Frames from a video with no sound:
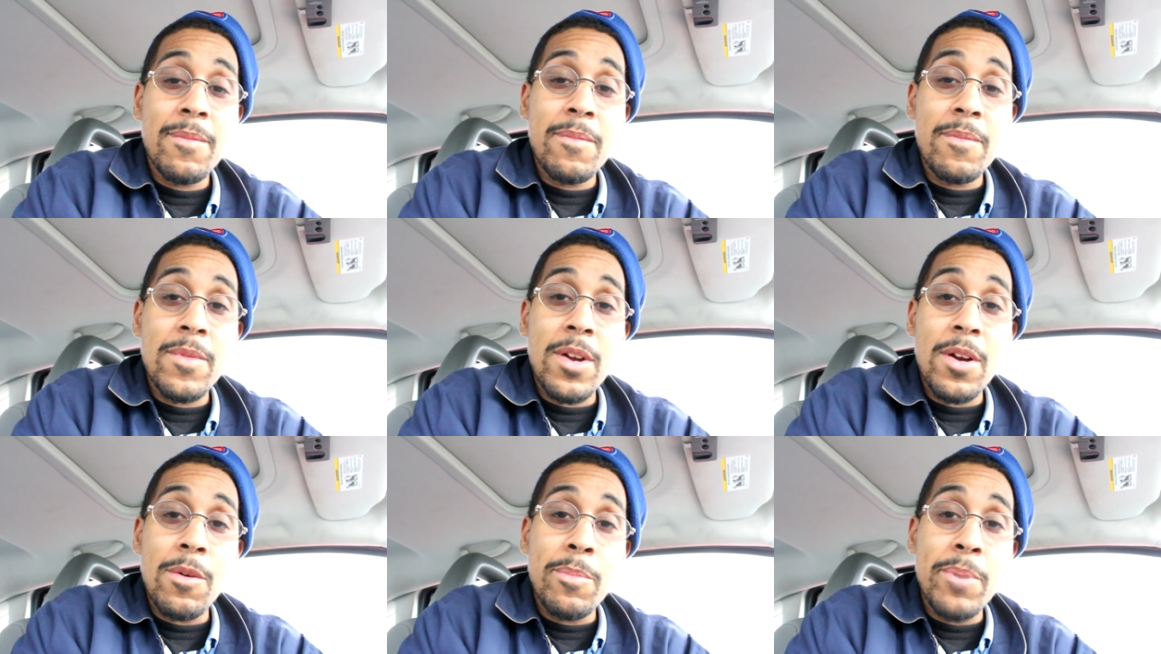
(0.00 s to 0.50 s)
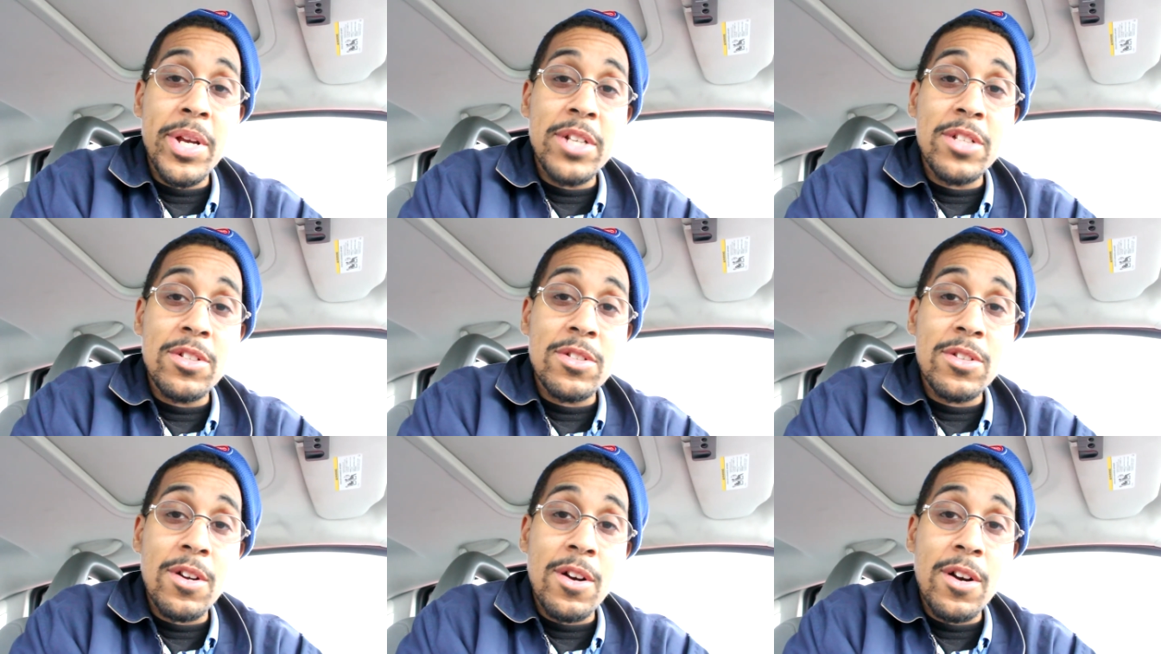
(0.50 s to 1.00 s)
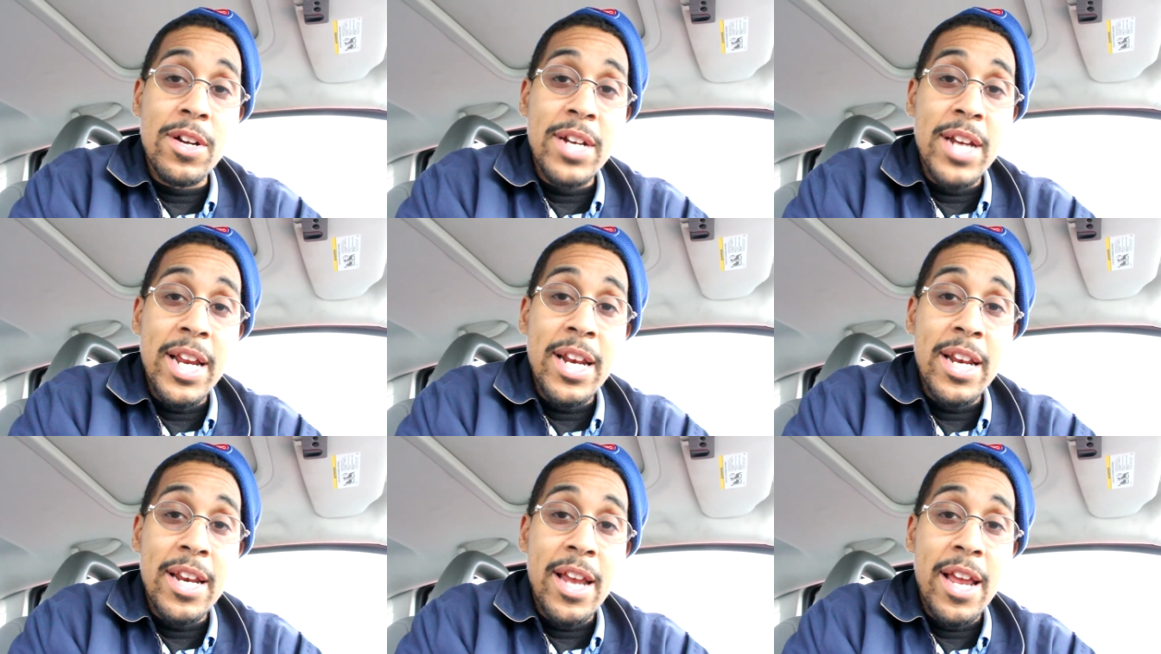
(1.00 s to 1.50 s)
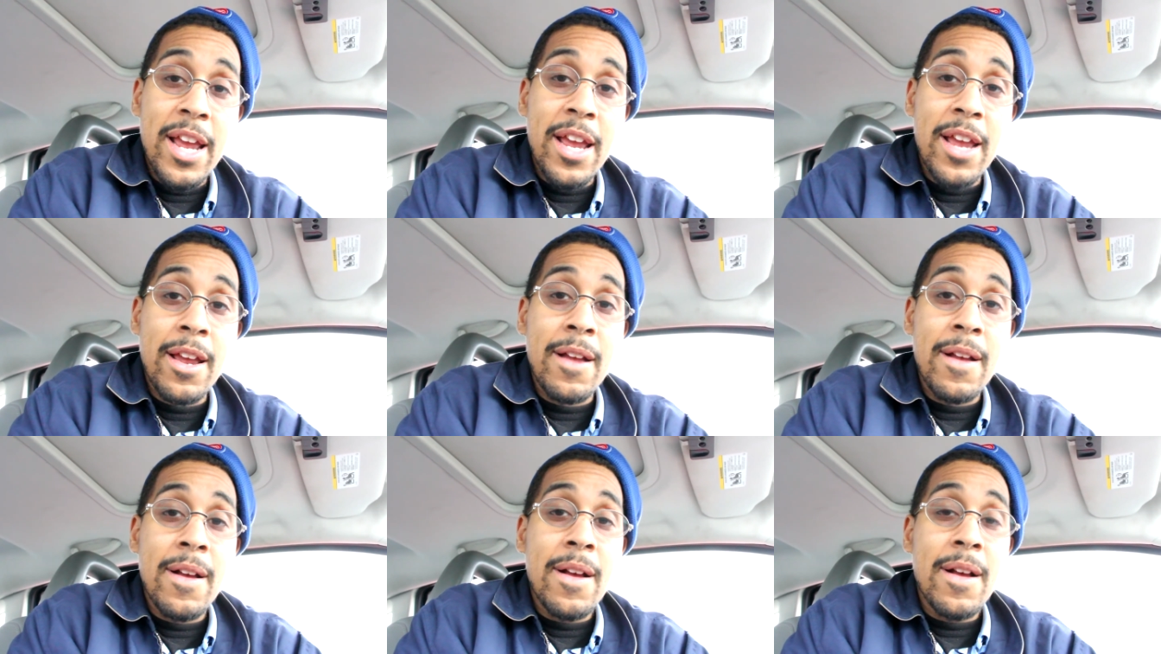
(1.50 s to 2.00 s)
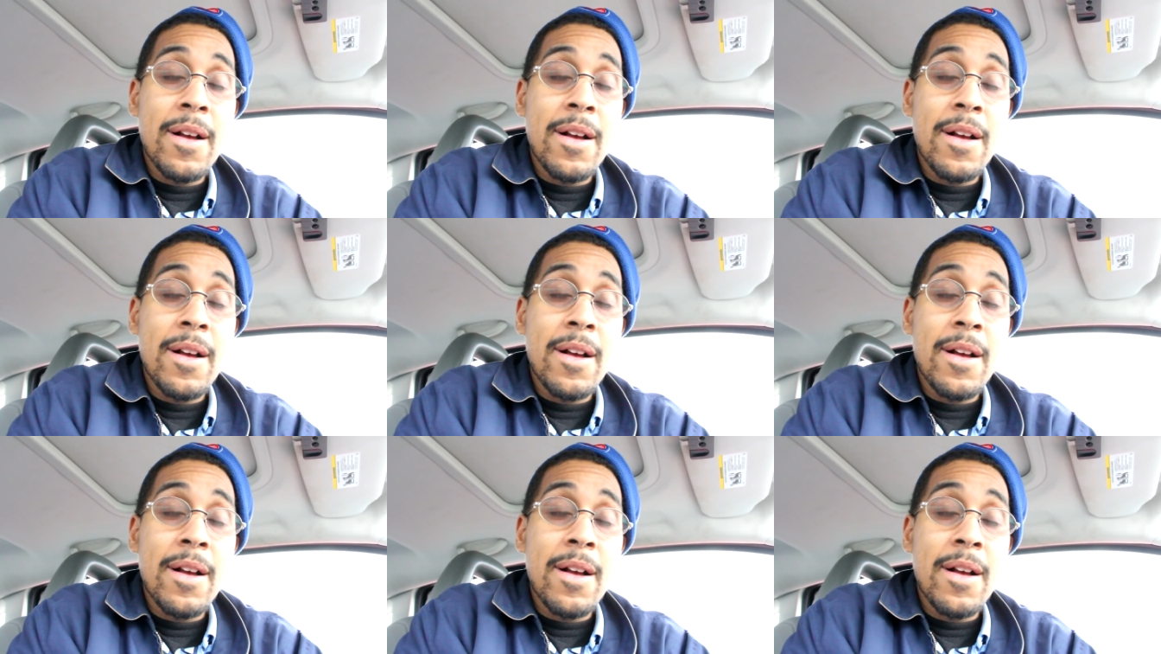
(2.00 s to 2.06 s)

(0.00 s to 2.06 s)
you know, pictures all day today.